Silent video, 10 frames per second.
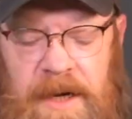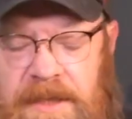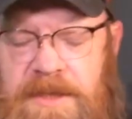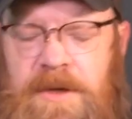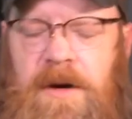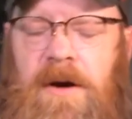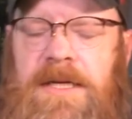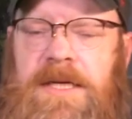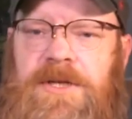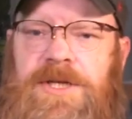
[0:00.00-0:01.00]
All right, let's turn our
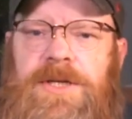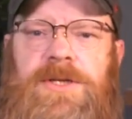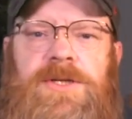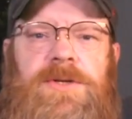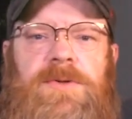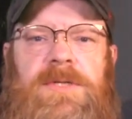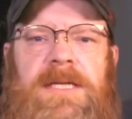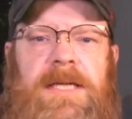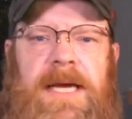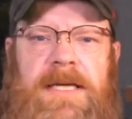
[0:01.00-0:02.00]
attention to
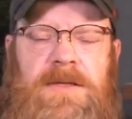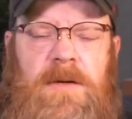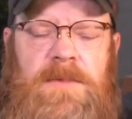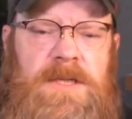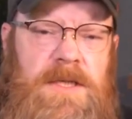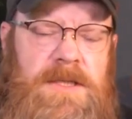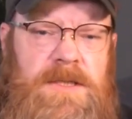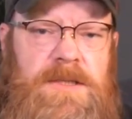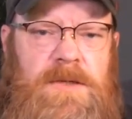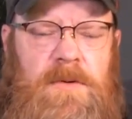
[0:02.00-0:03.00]
today's armed
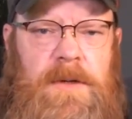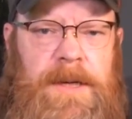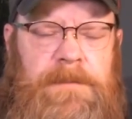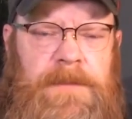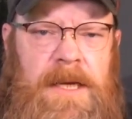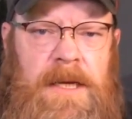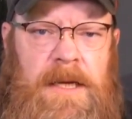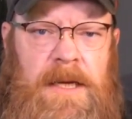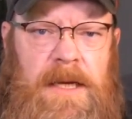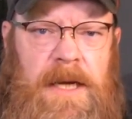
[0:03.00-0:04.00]
citizen story,
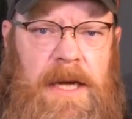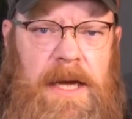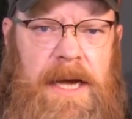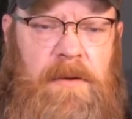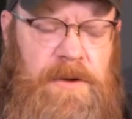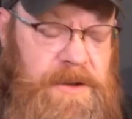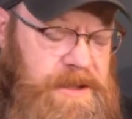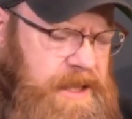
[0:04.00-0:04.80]
uh, our